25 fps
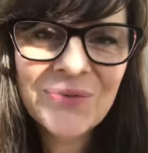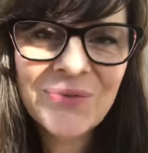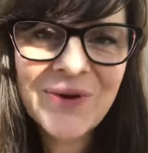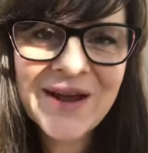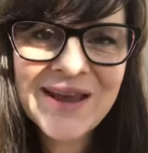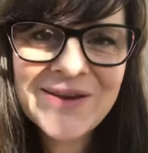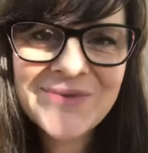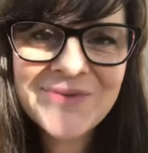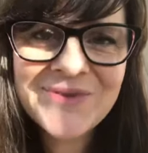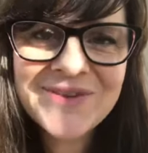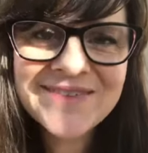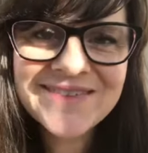
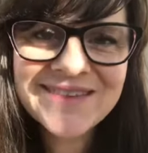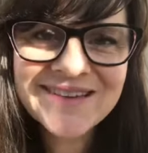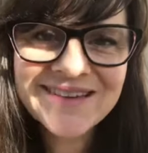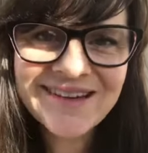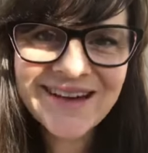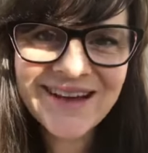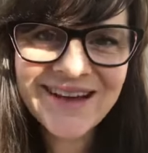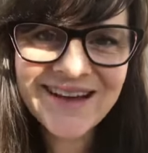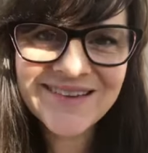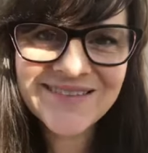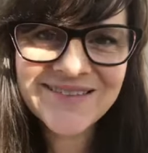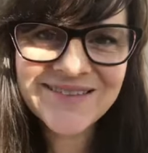When was the
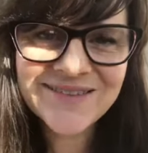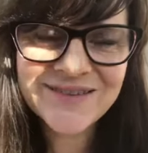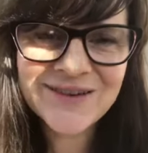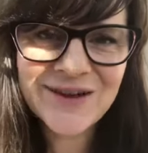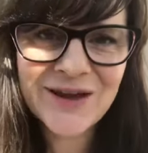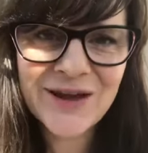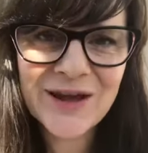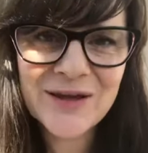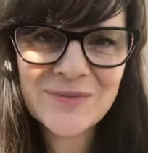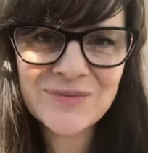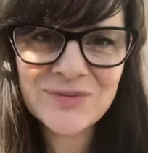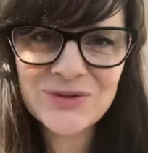last
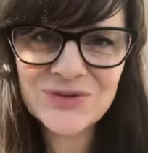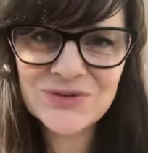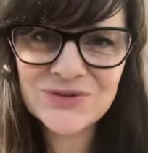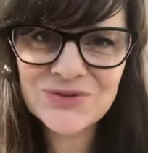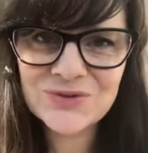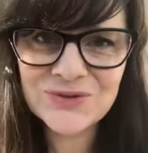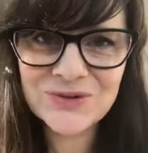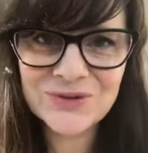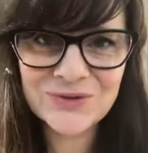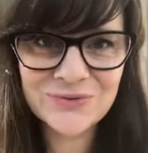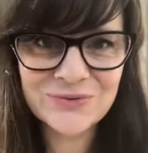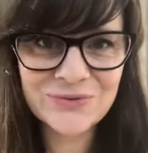time you
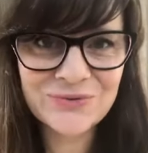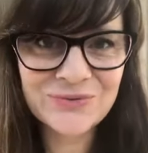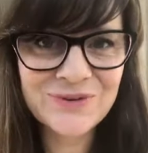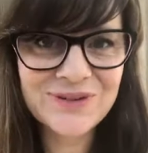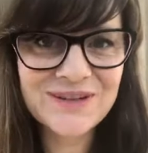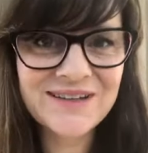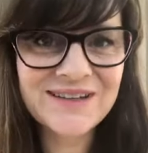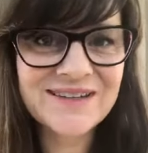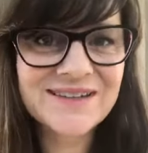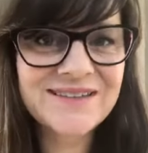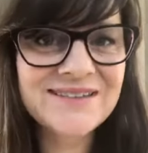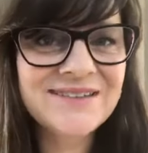took a
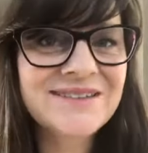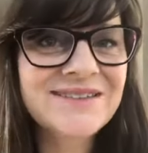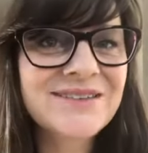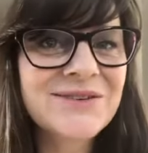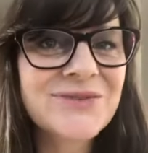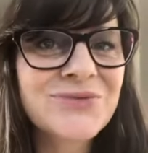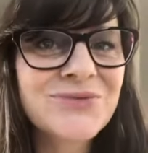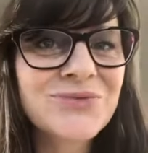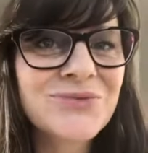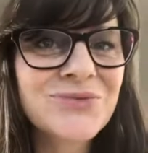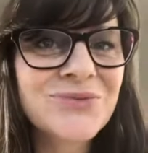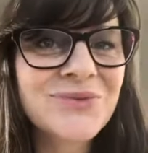
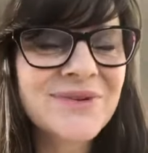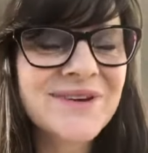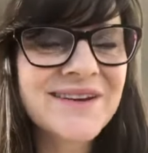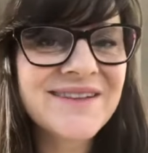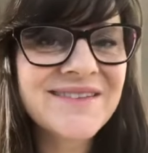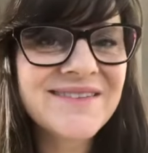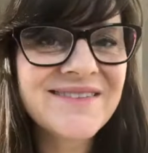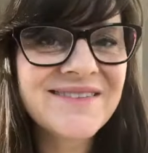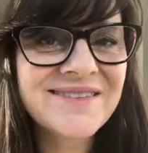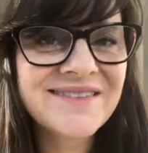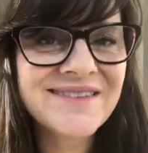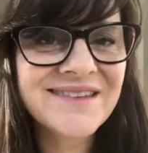real
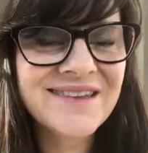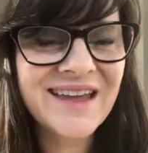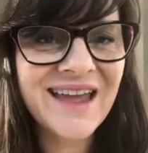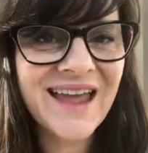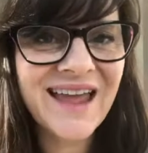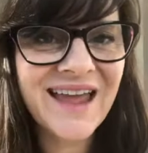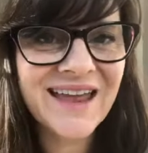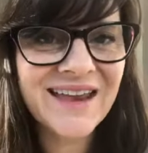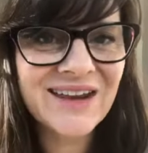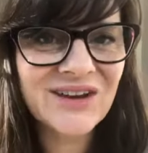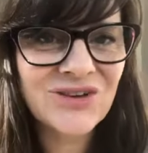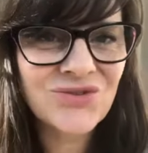risk
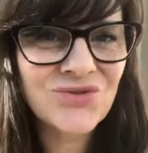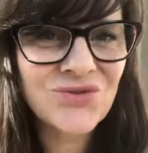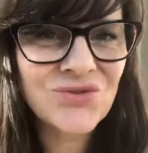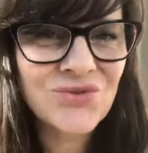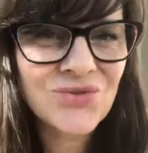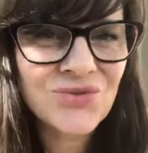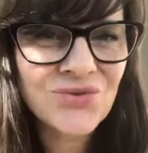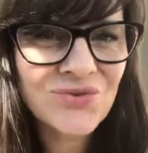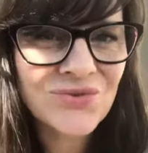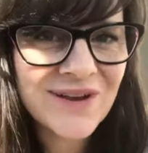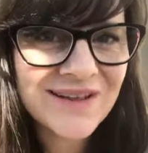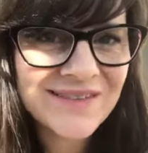and
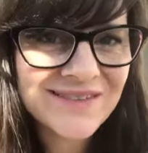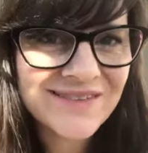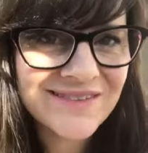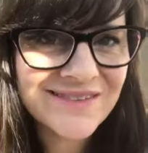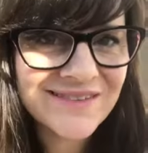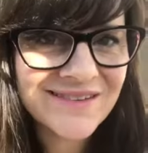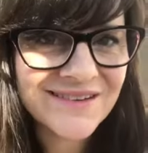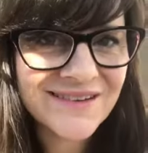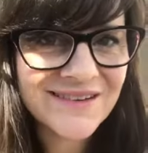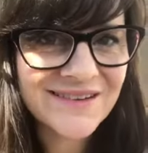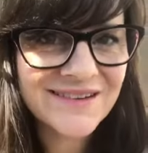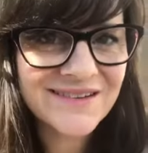
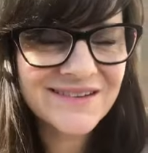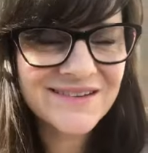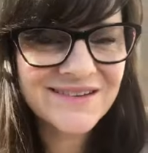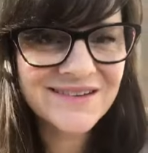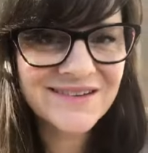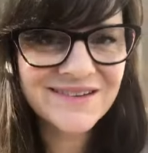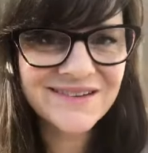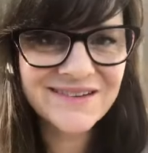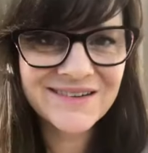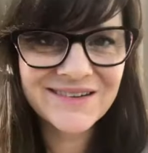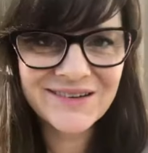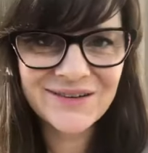trusted
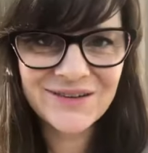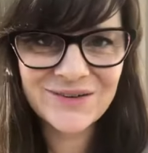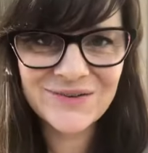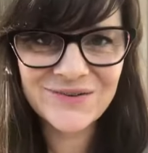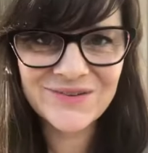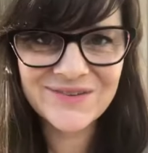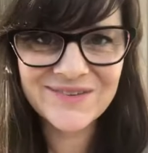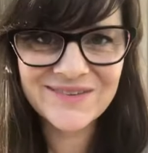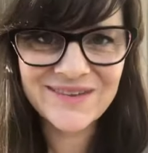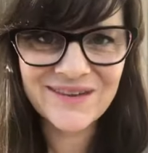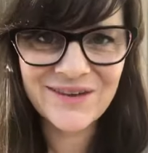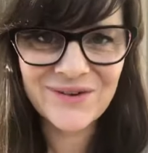
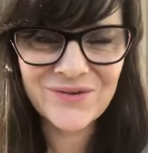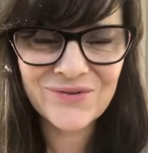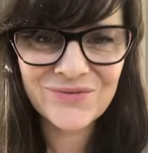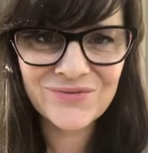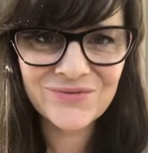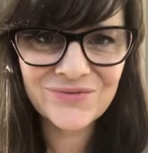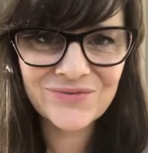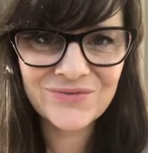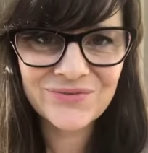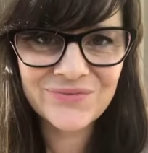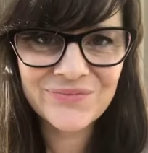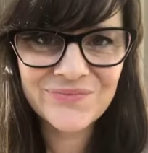
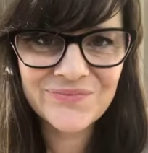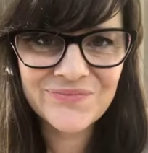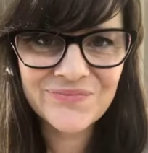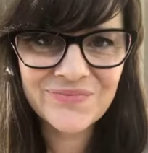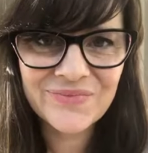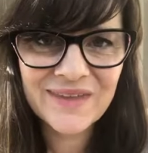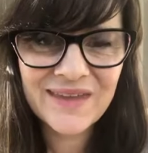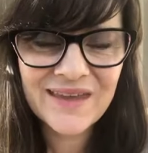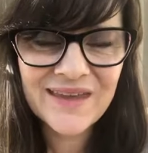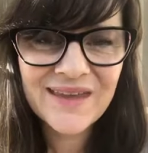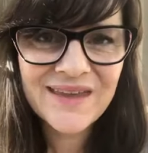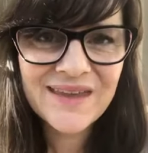yourself?
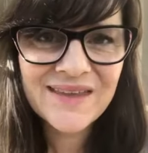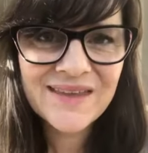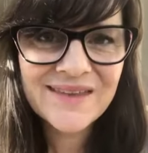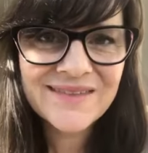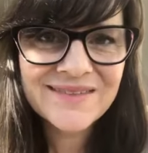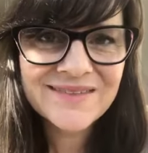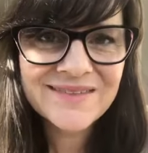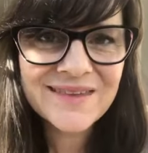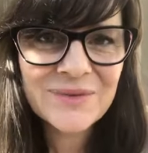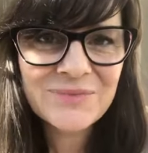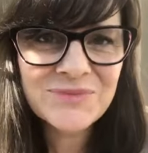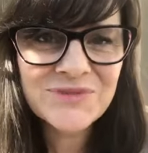
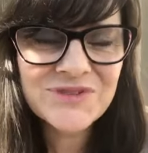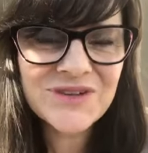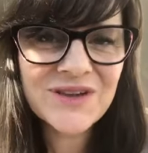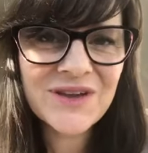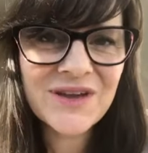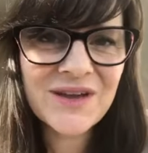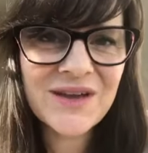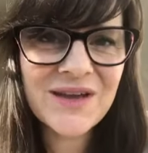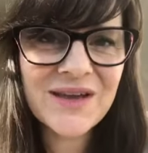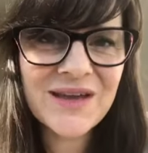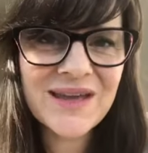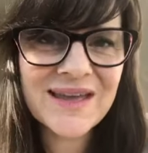
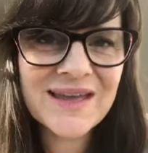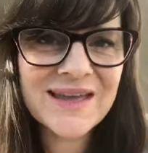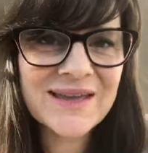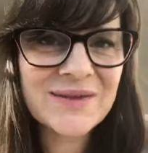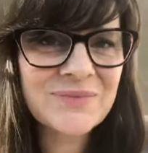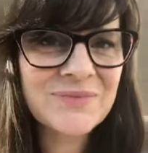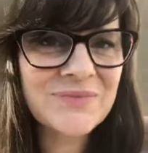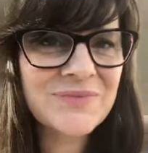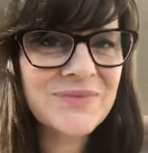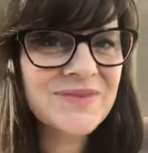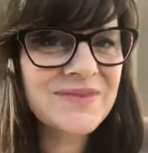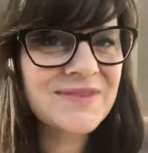
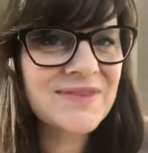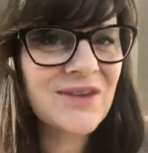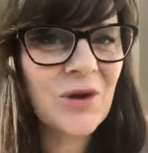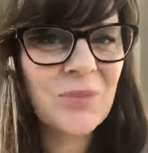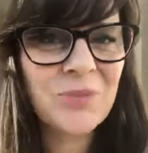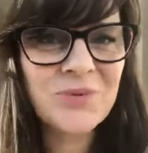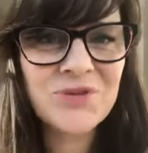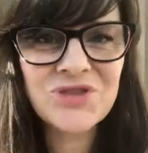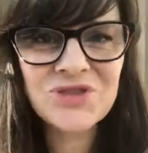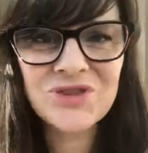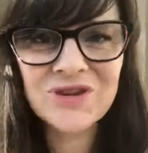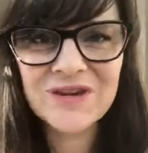Sometimes
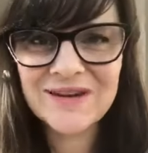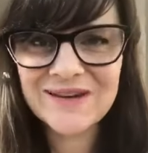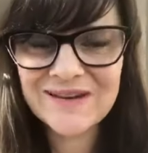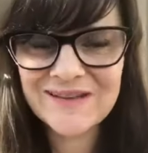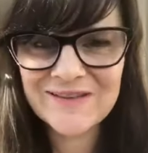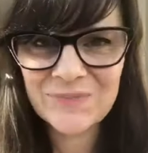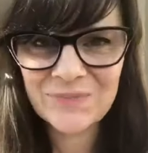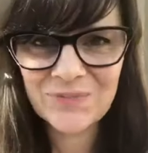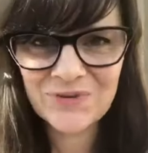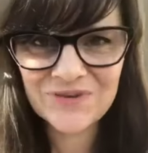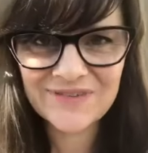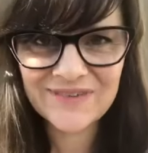
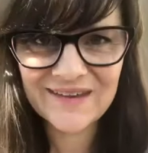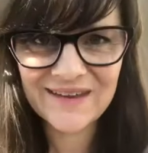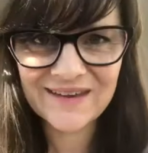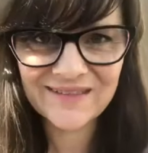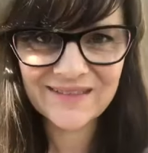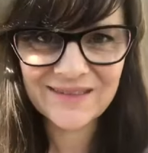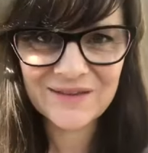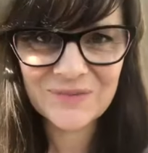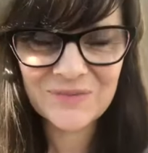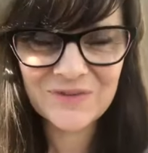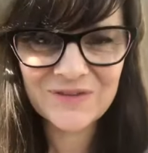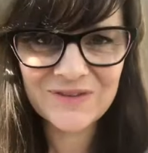opportunities
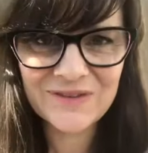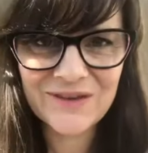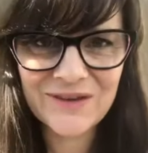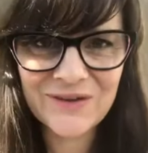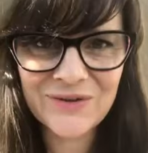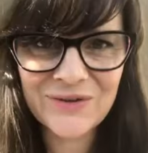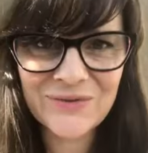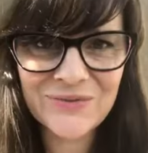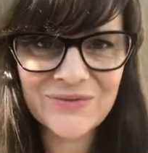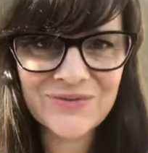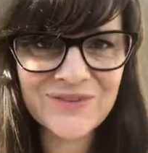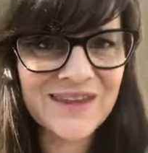present
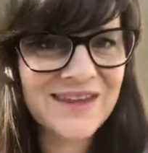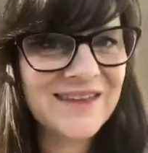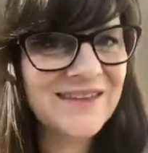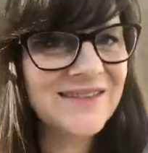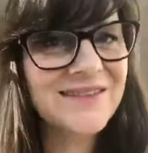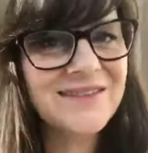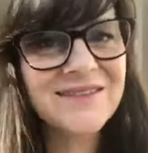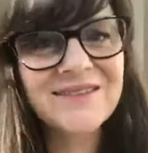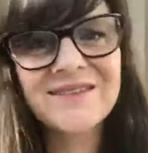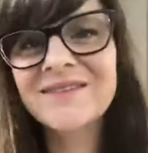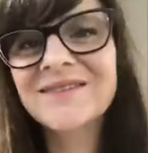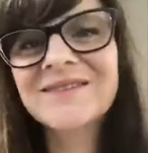themselves
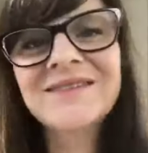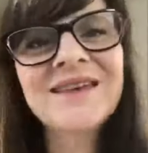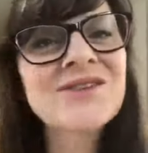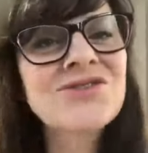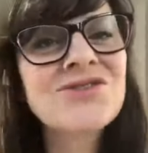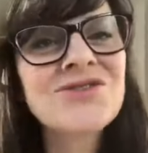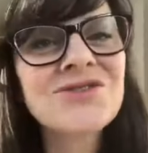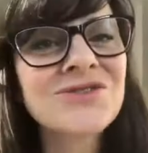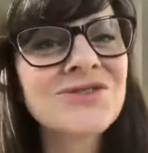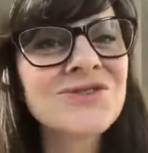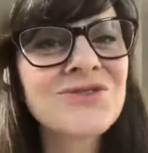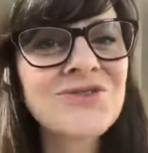in
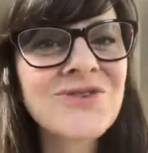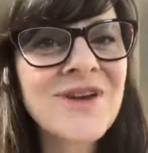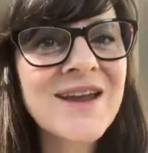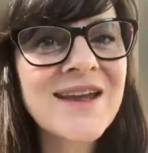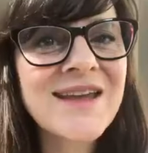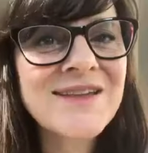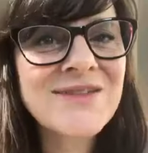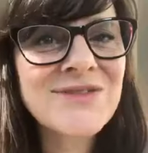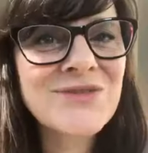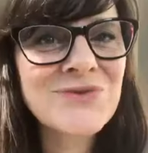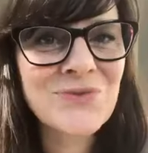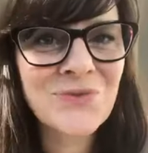such
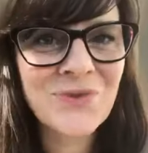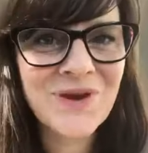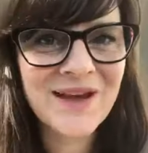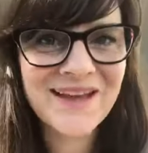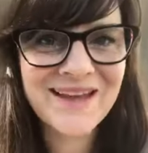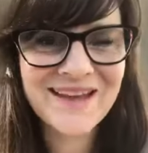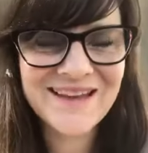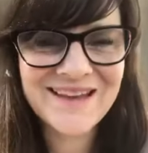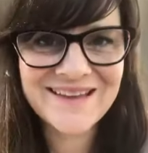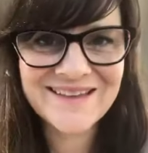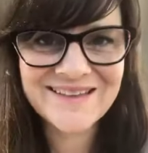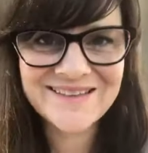strange
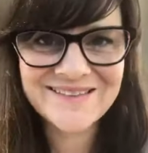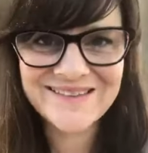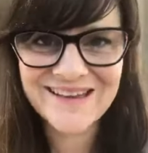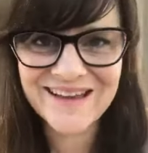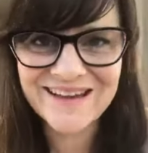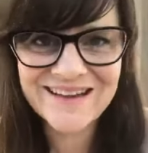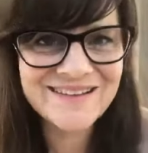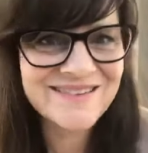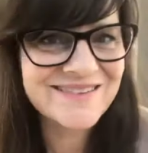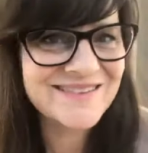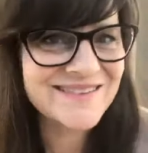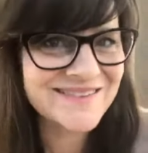ways
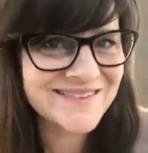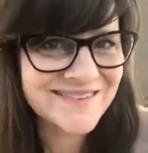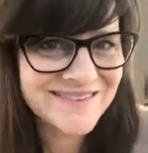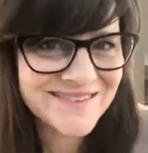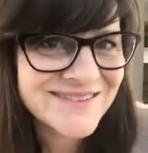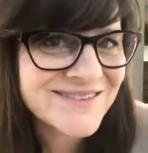and in